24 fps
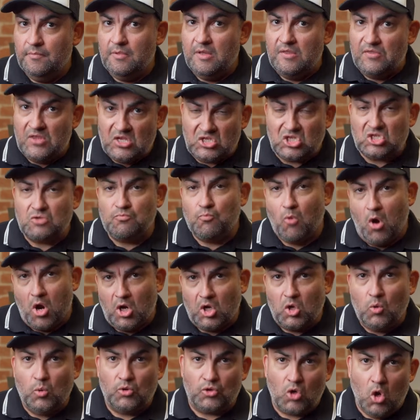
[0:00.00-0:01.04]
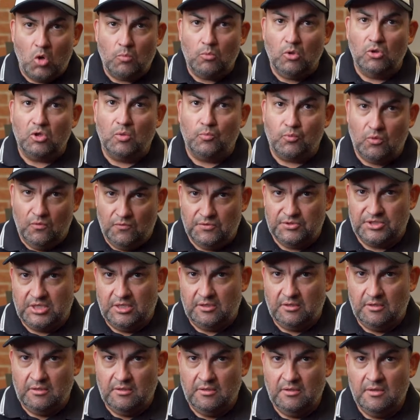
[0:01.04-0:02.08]
This is Marco with Home Loan Approval
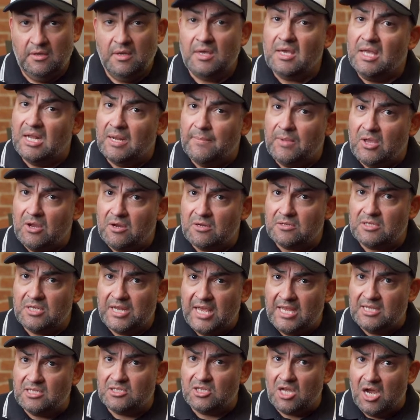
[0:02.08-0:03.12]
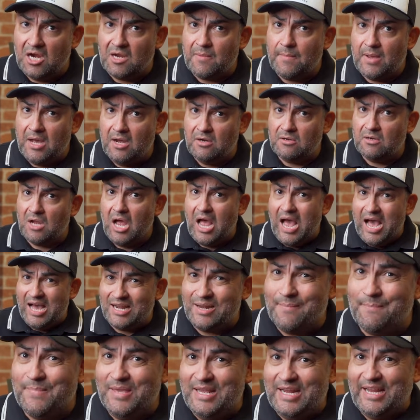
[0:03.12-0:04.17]
Center, and I'm here today to talk about how
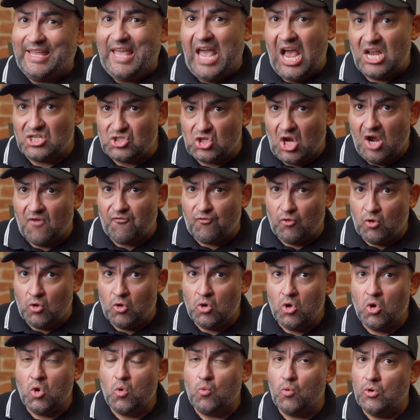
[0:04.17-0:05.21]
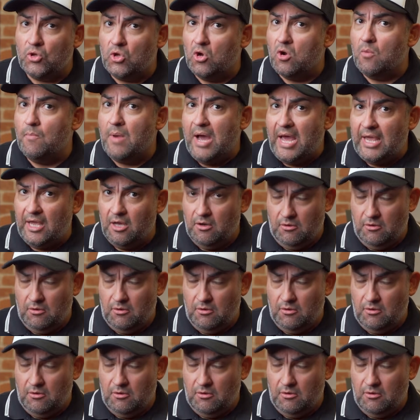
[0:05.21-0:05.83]
to beat a cash offer when you're buying a